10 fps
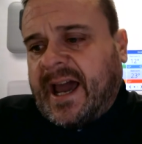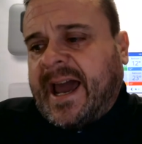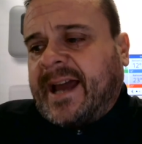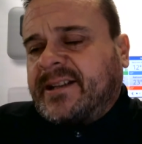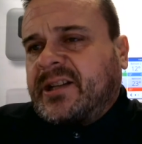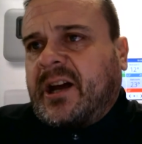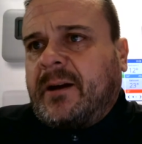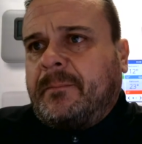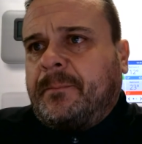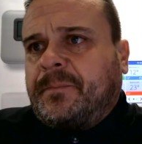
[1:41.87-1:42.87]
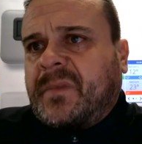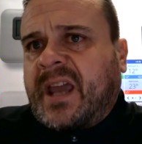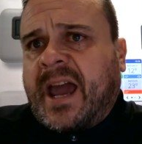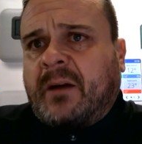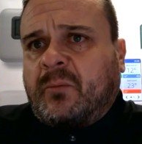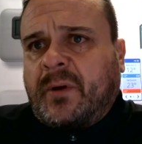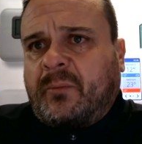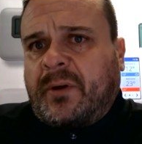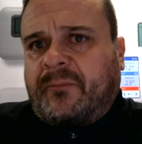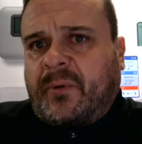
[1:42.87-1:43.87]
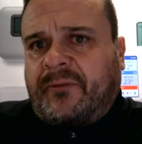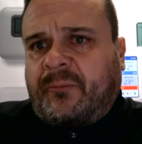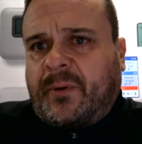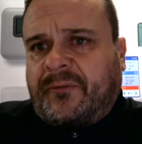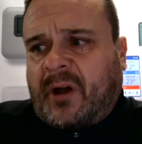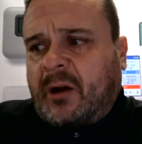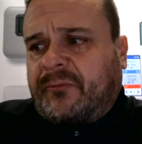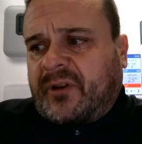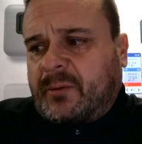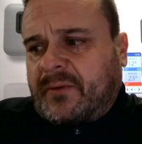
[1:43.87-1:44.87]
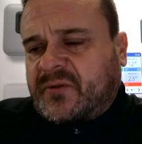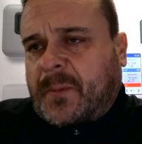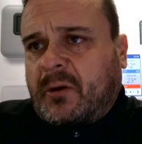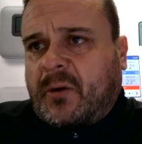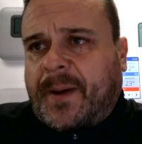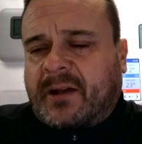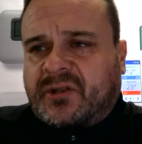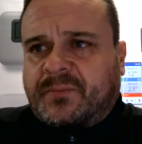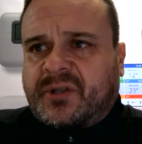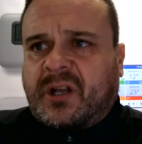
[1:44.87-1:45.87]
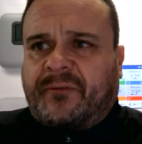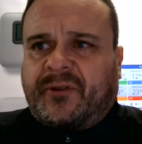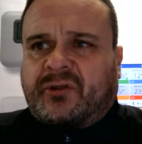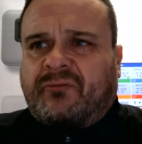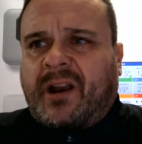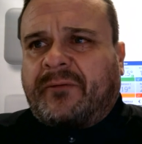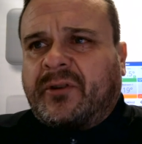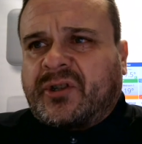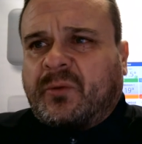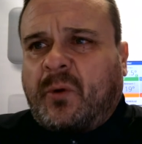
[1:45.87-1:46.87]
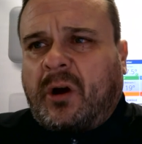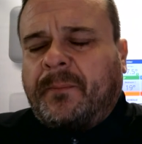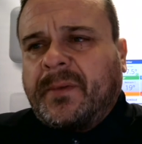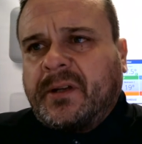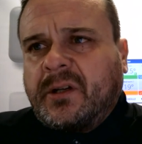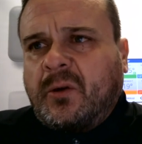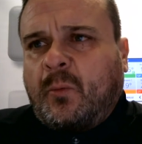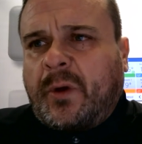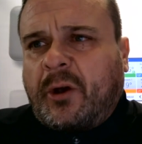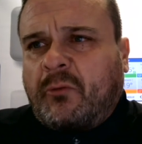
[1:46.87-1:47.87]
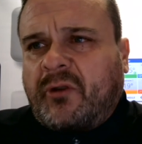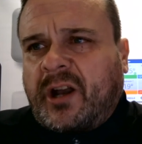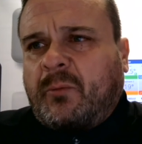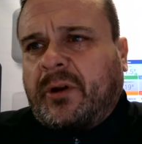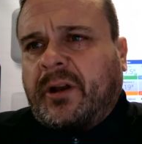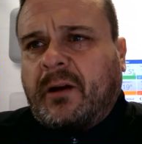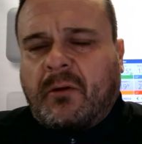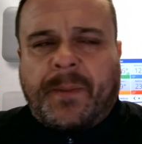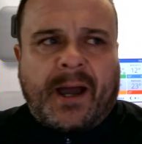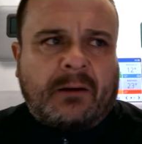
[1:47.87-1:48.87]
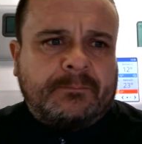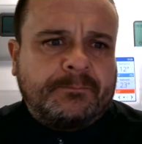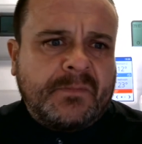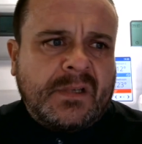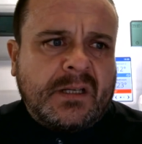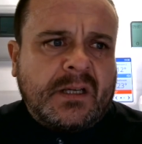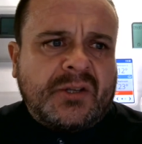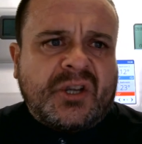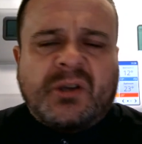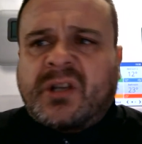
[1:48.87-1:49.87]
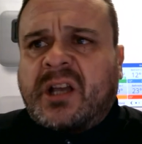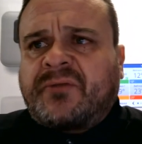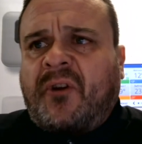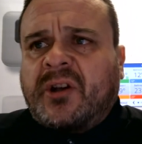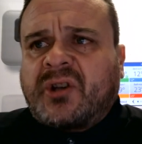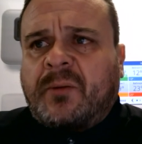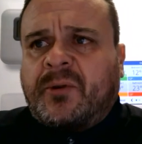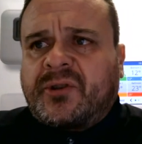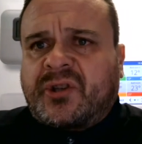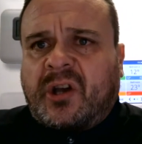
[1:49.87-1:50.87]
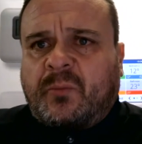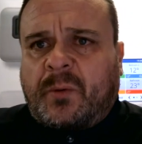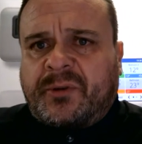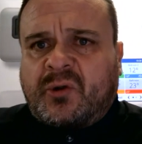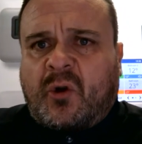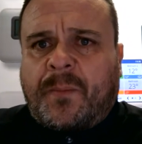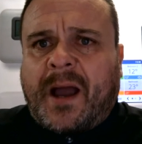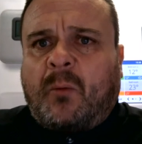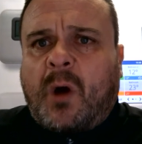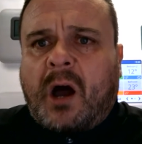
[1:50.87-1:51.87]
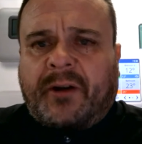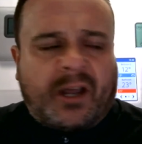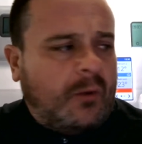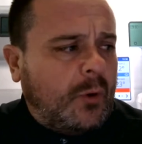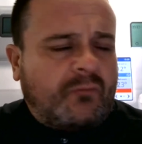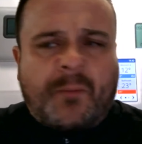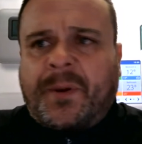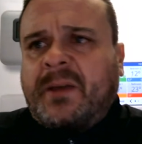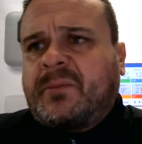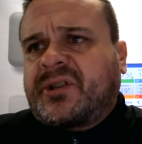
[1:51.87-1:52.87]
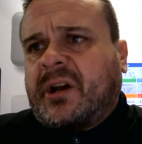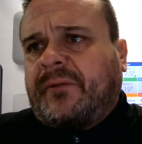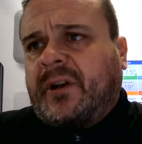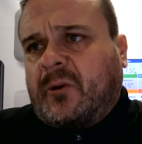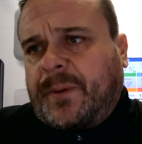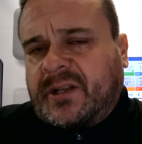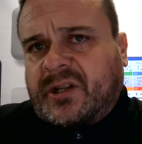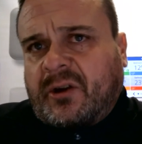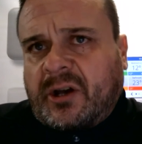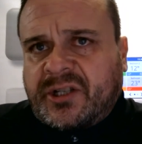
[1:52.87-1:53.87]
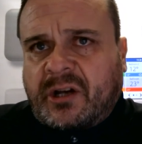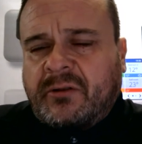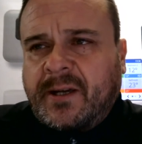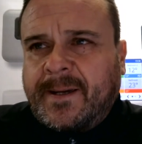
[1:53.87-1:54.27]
and um, yeah, we, we've we've we've hopefully we've spoke about some stuff that's relevant to what we all really want to know about. So as, as far as I'm concerned, when we talk about wiring, I will repeat myself a little bit tonight. So